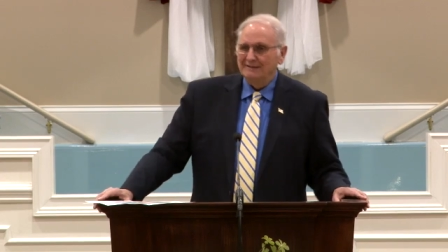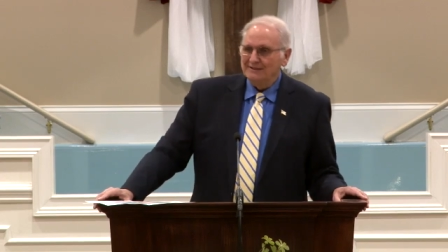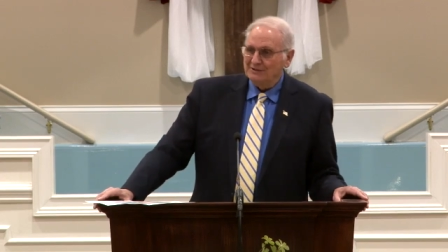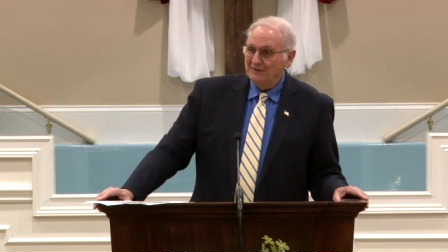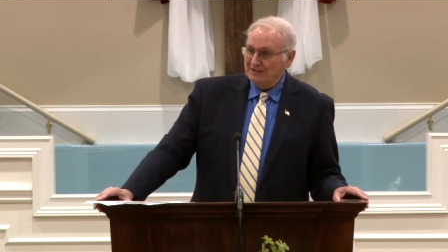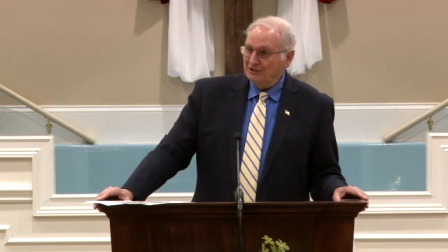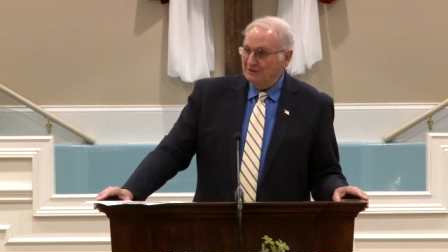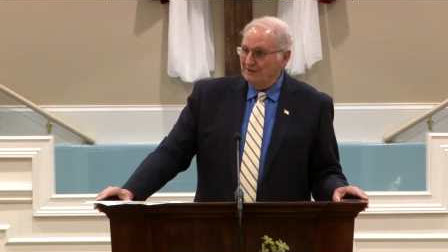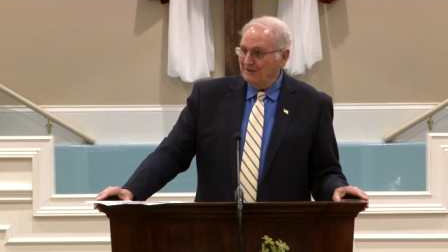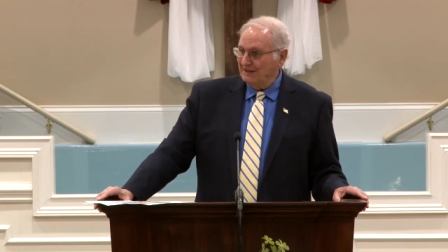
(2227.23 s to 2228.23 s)
And so that's a
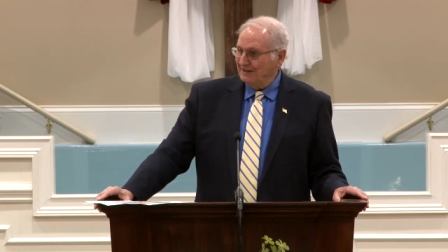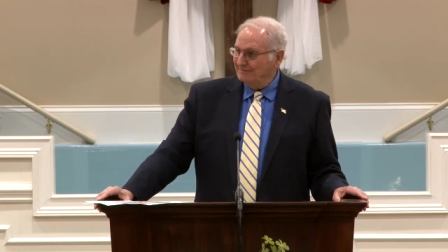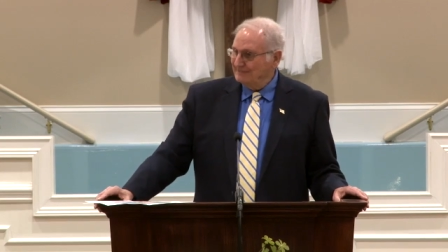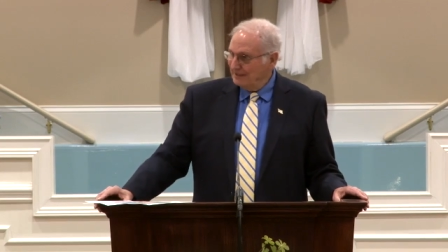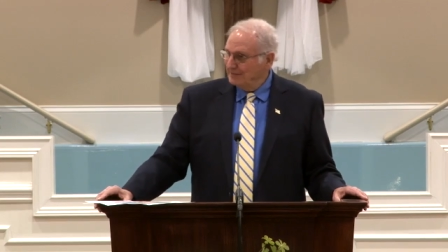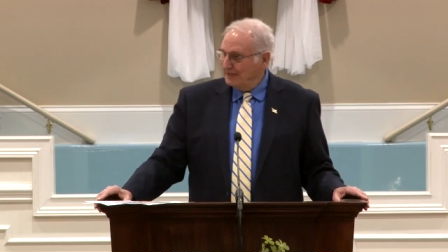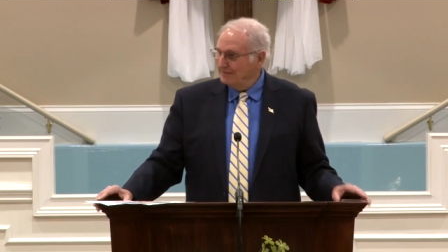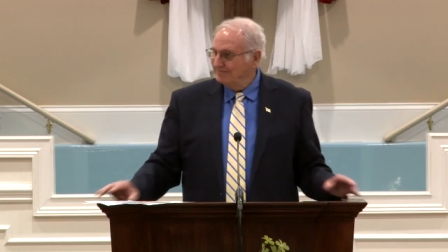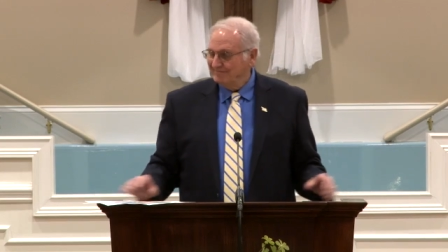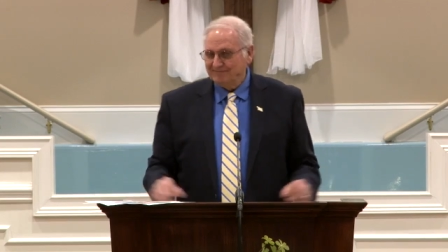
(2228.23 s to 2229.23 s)
good thing. Amen.
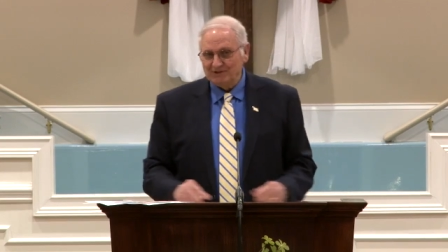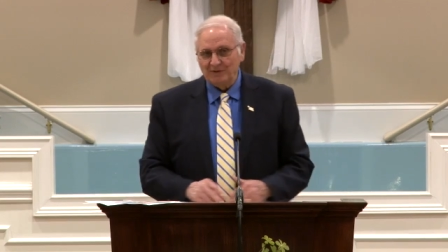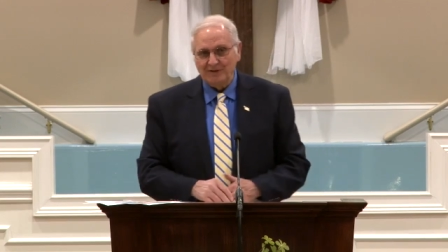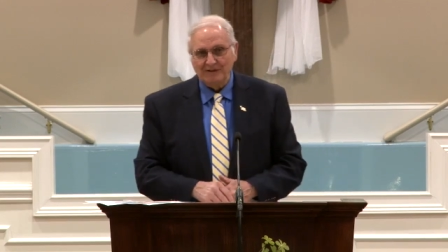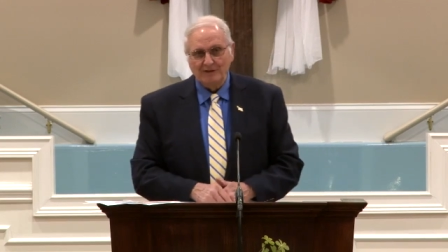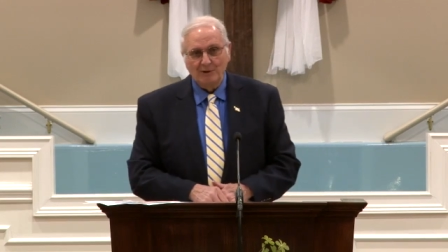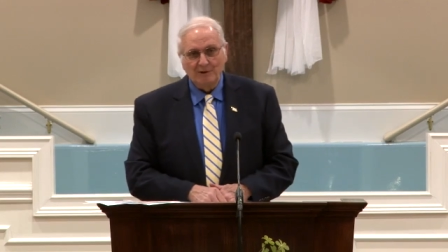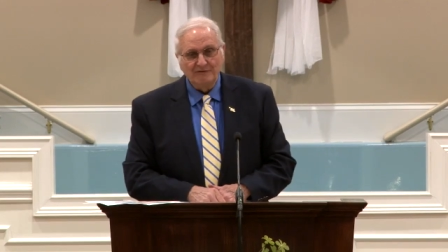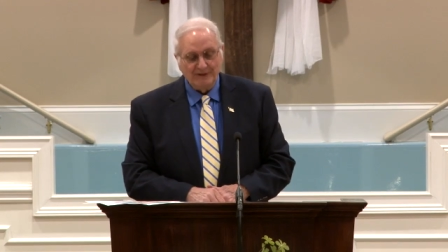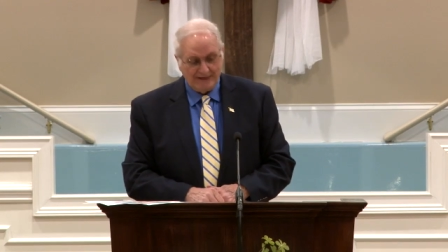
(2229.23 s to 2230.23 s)
So thank the
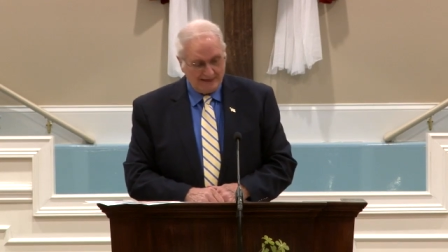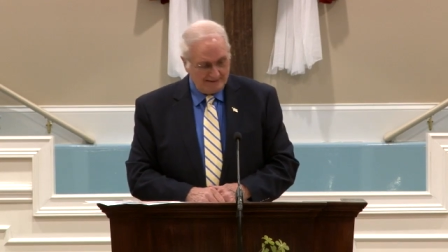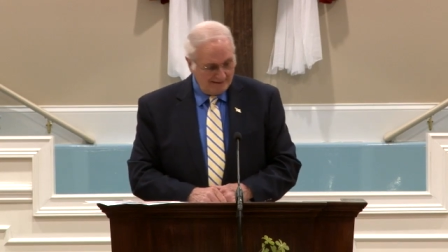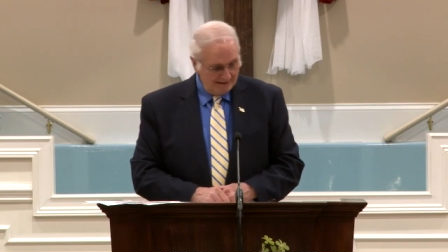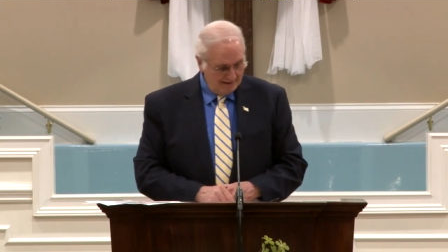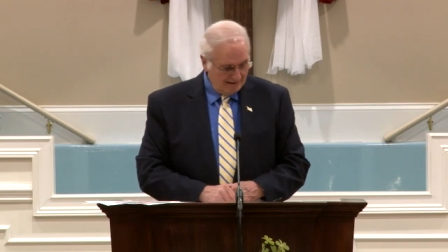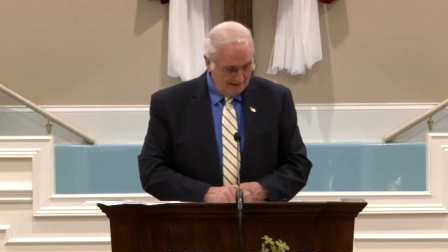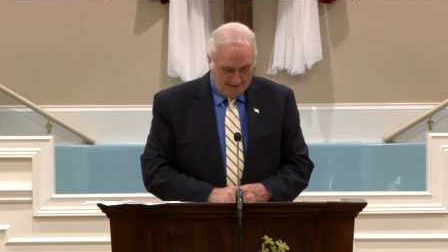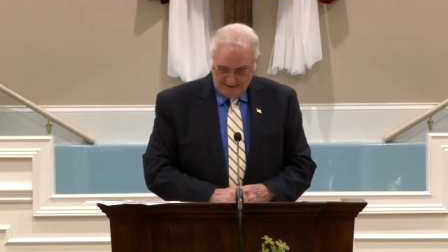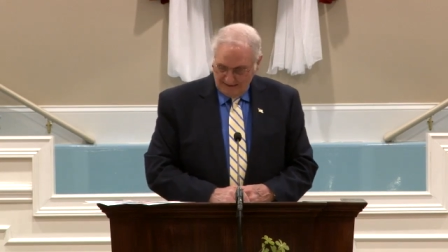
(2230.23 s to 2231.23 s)
Lord for that.
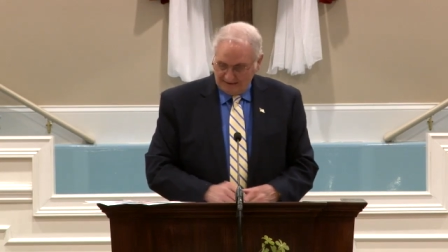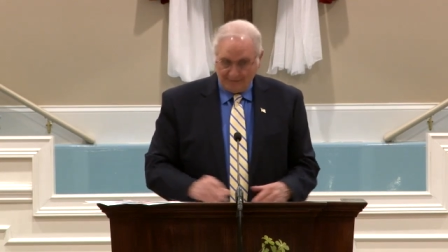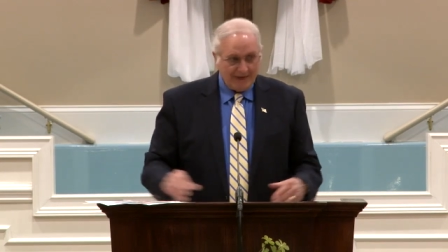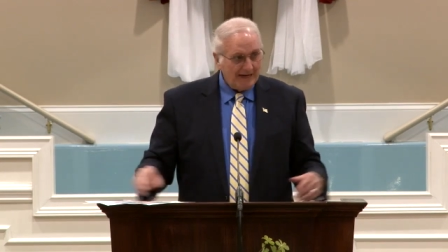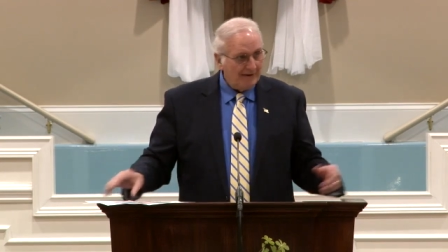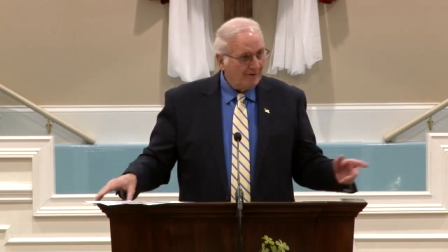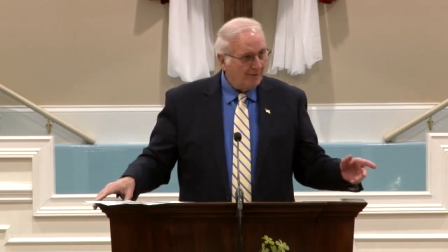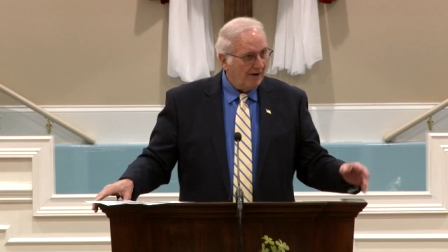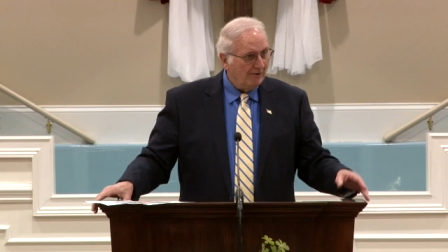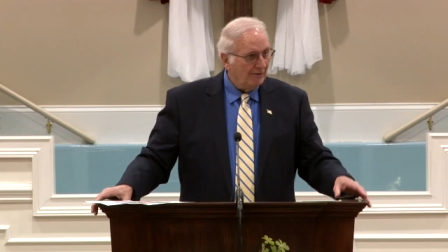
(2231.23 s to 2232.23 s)
Does anybody have a
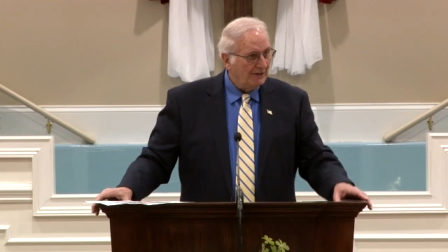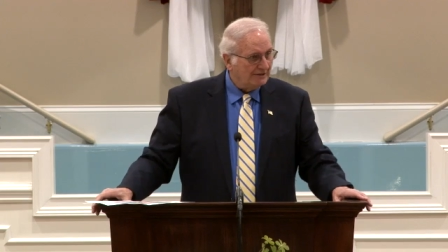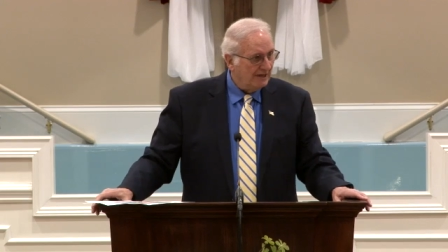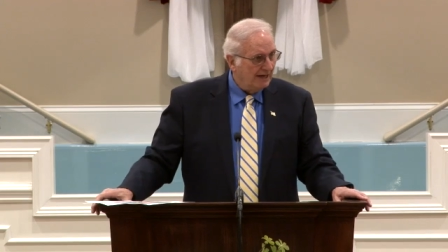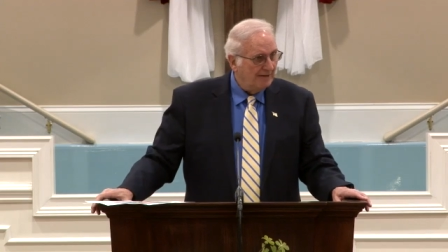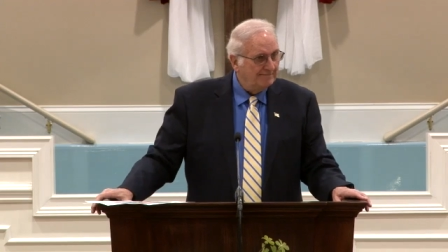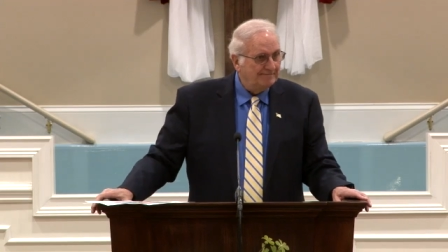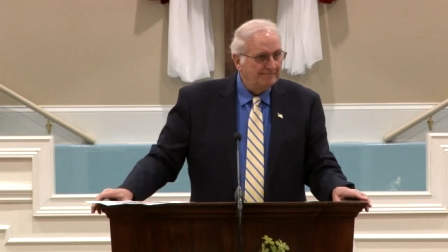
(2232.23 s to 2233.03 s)
prayer request tonight?